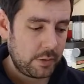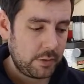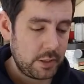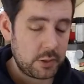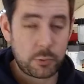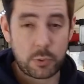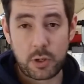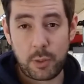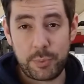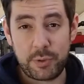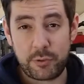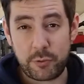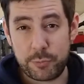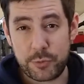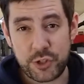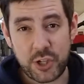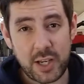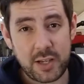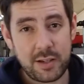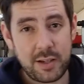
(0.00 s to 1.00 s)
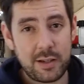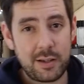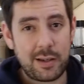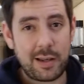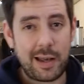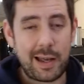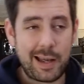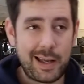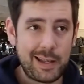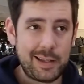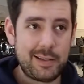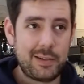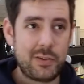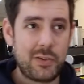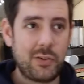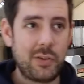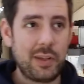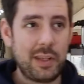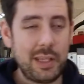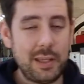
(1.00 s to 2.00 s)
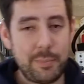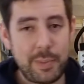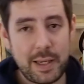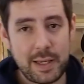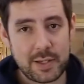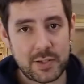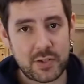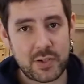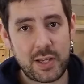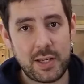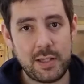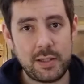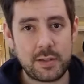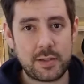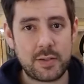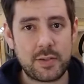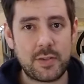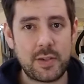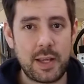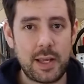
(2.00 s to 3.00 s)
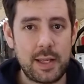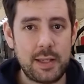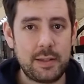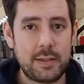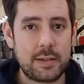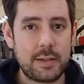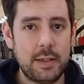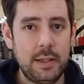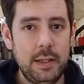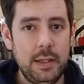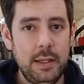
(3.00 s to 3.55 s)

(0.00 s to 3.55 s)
These were coming from China, and the eBay site said